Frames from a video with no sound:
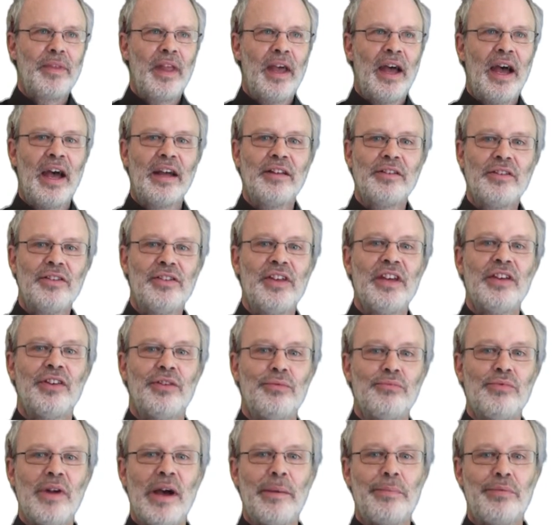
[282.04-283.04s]
And this
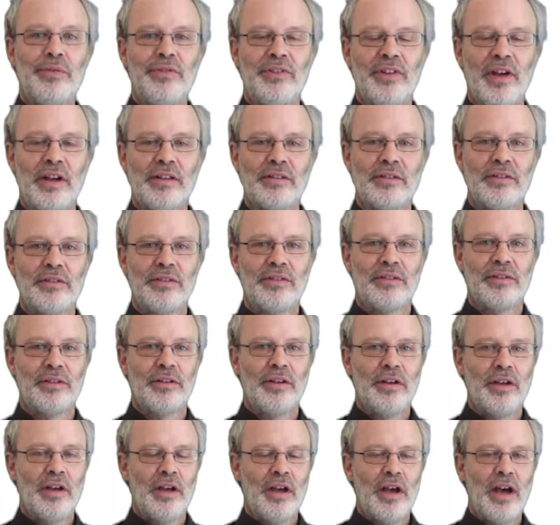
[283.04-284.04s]
represents
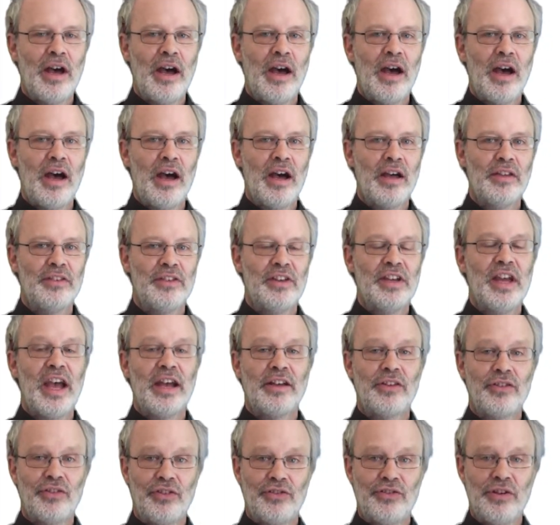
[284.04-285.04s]
the
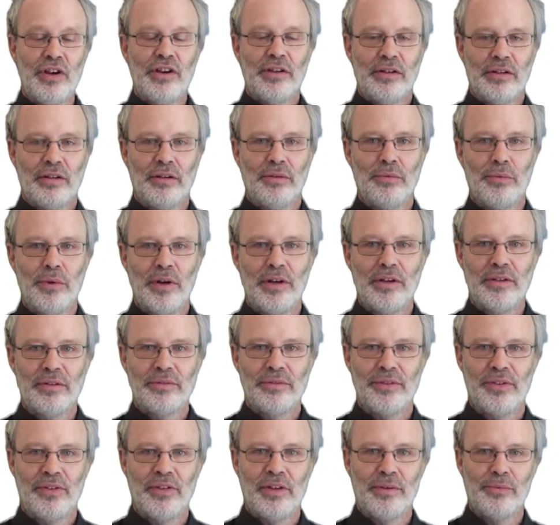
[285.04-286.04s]
external
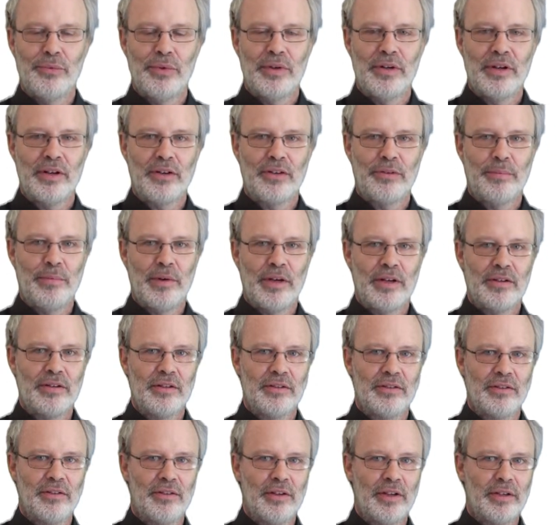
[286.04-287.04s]
world that we're
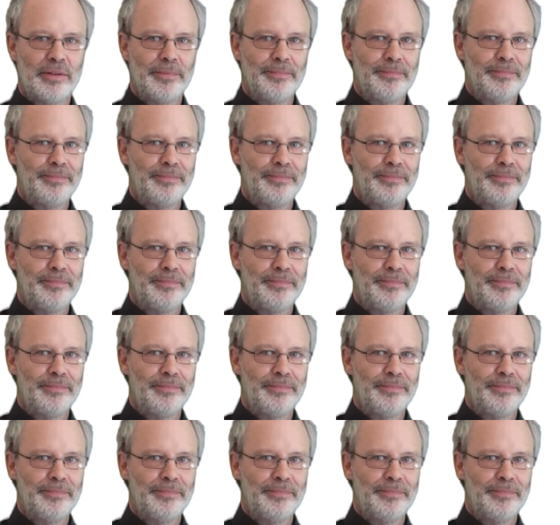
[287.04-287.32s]
experiencing.